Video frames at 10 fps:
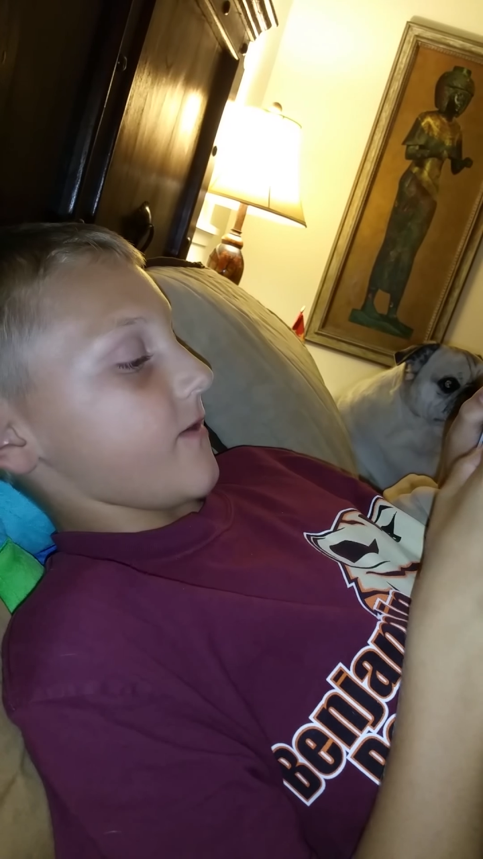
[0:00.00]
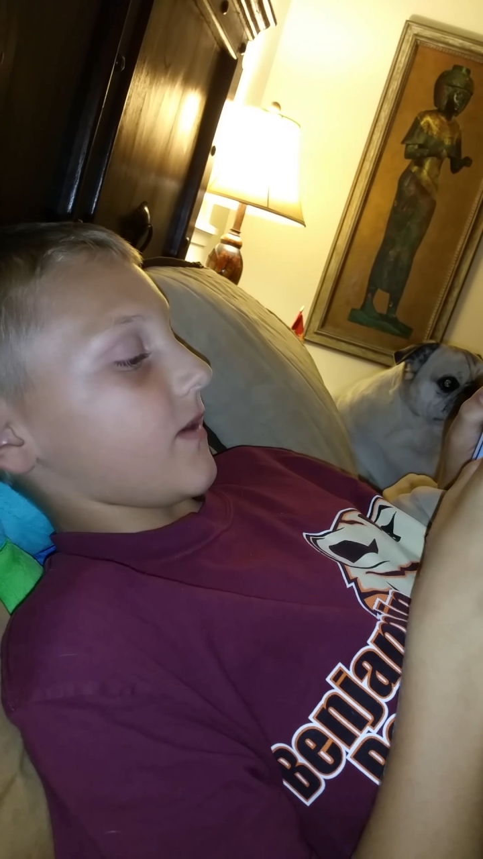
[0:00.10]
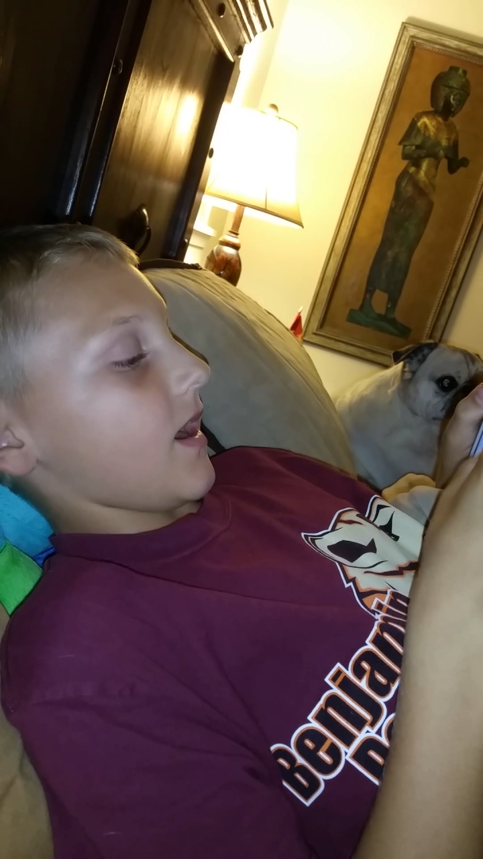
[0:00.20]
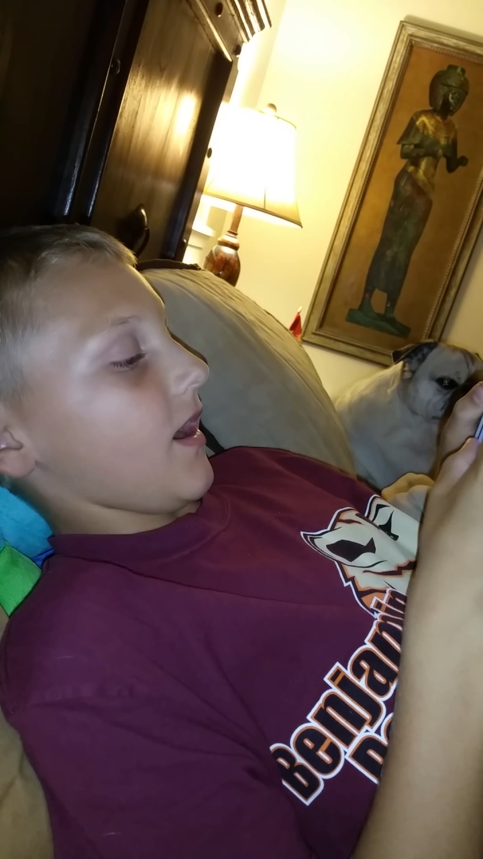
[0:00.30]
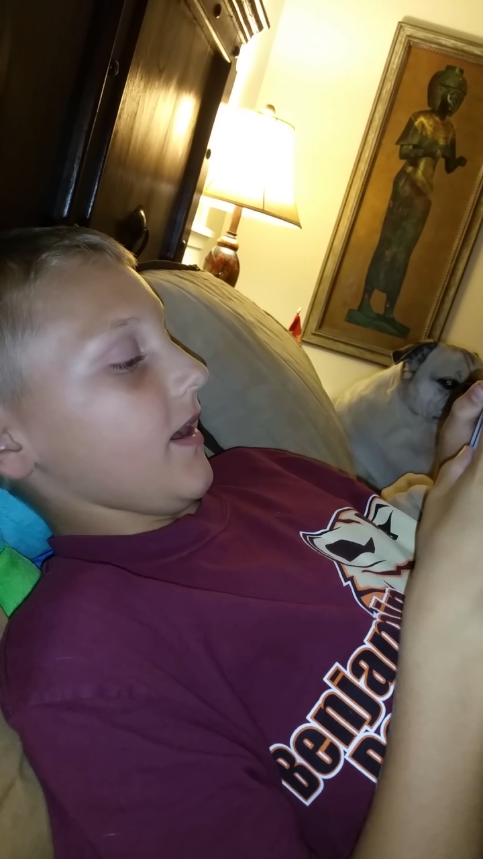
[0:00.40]
You
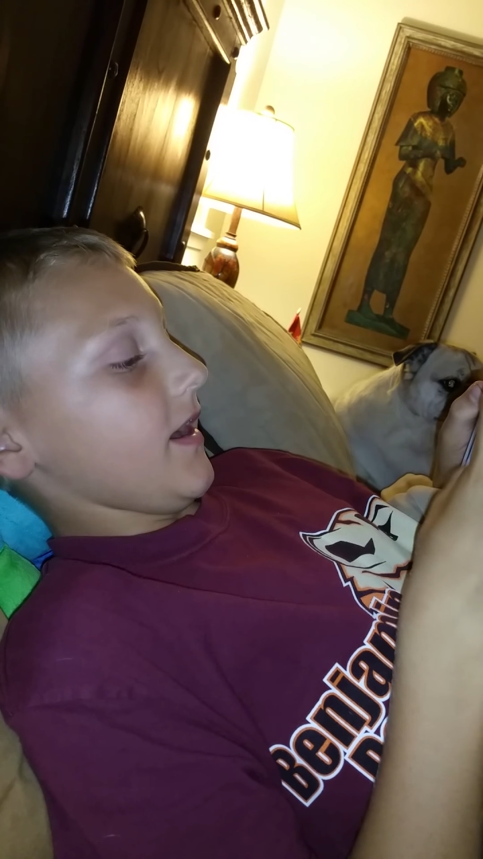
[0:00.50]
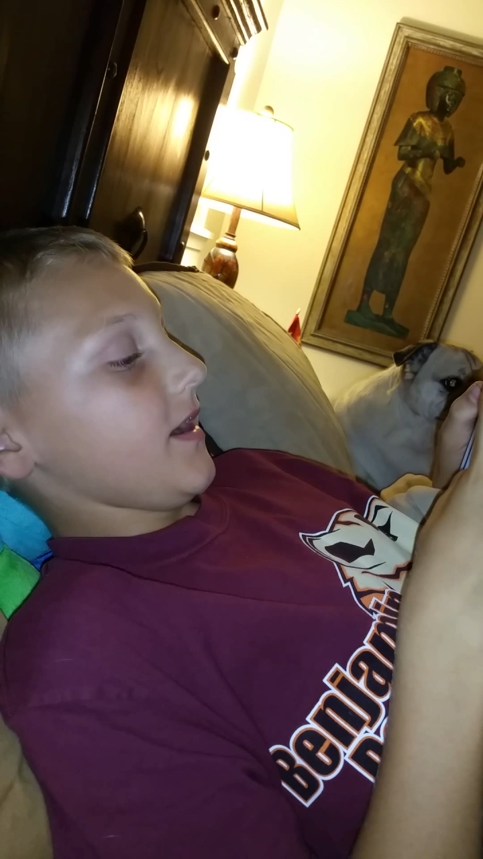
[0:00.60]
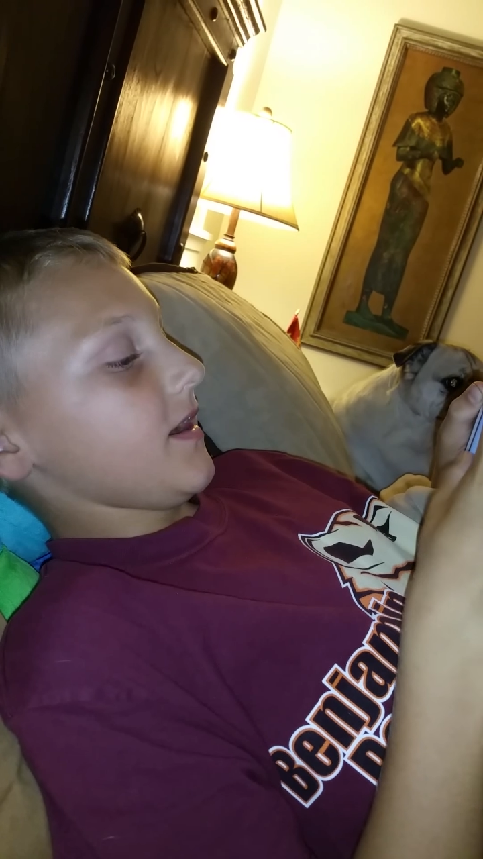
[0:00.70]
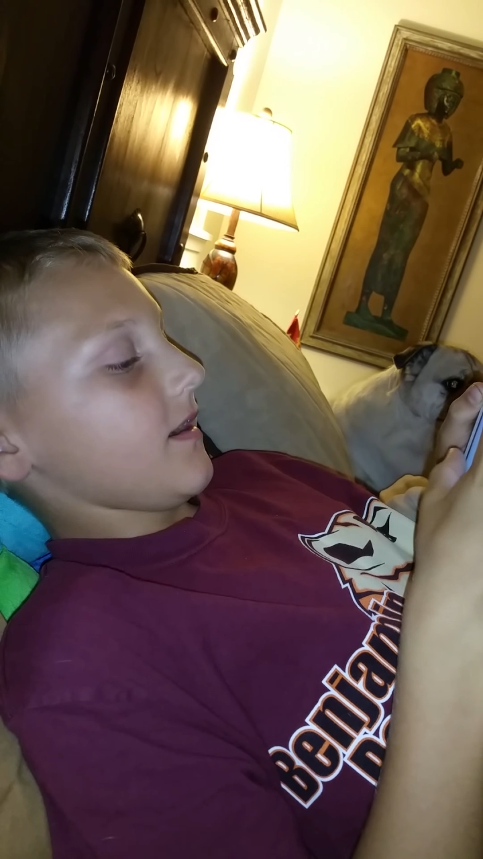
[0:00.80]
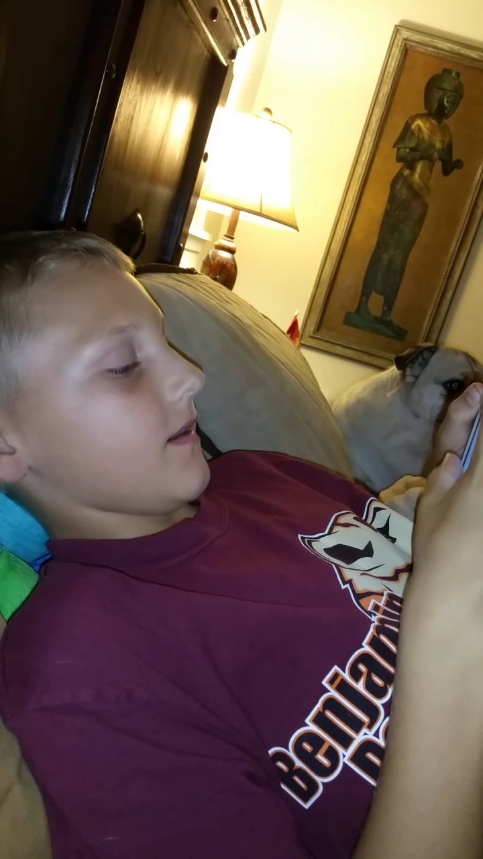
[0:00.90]
call it.
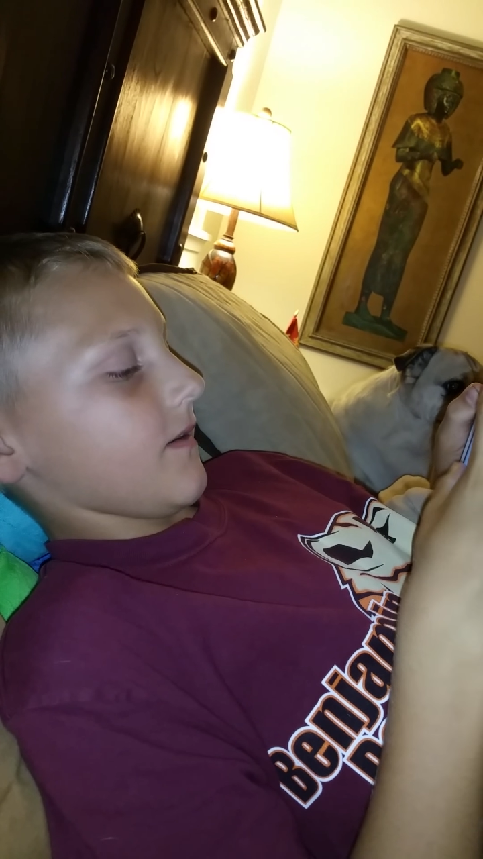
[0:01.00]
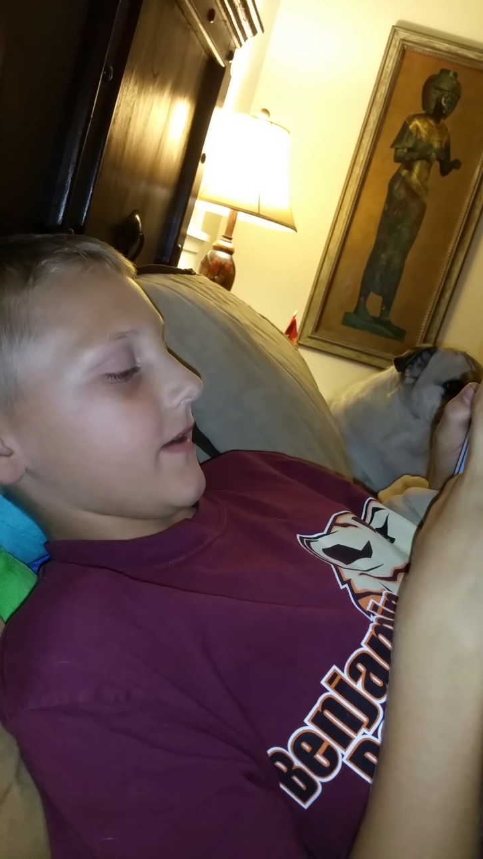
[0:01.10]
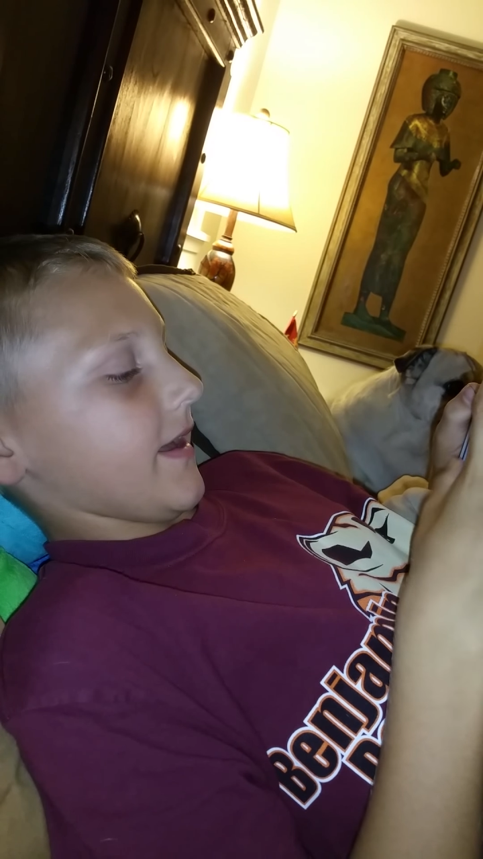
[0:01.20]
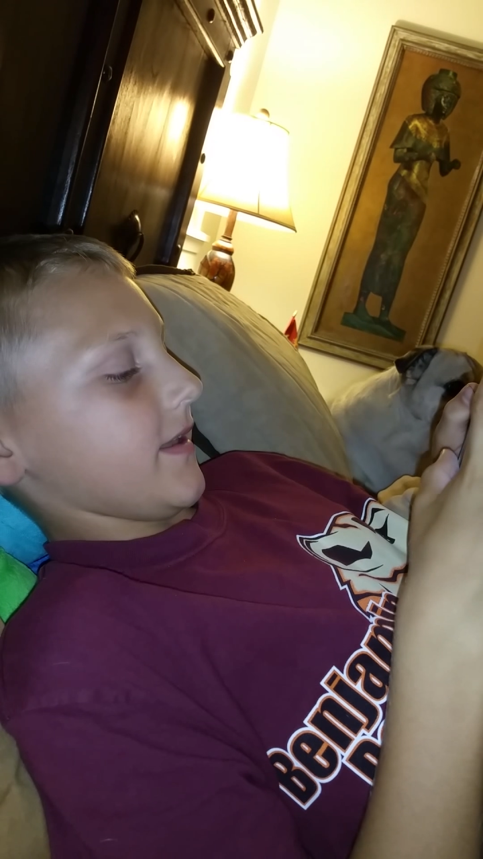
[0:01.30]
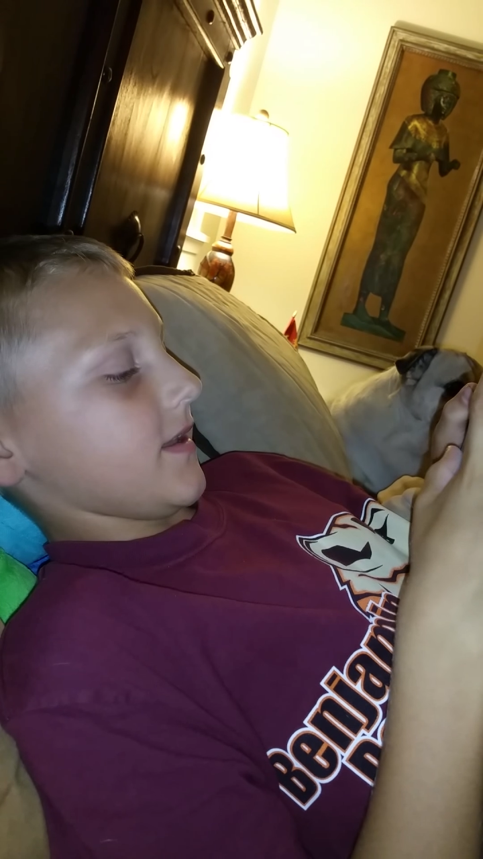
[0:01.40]

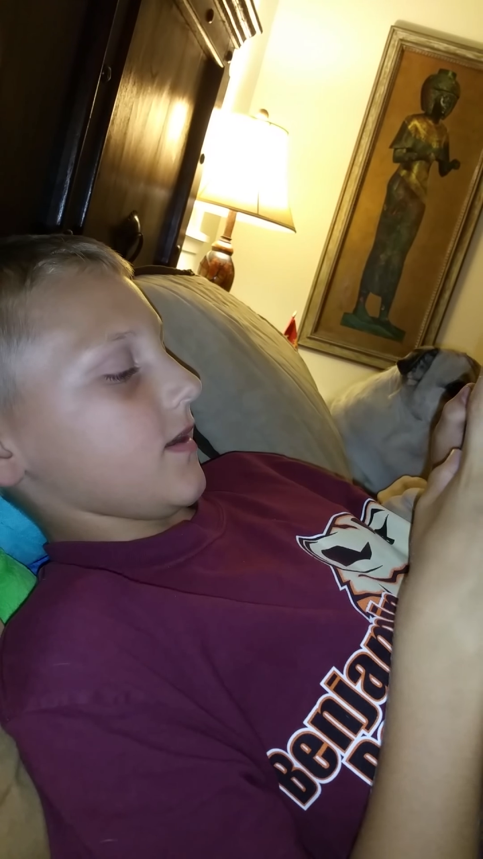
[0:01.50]
Okay.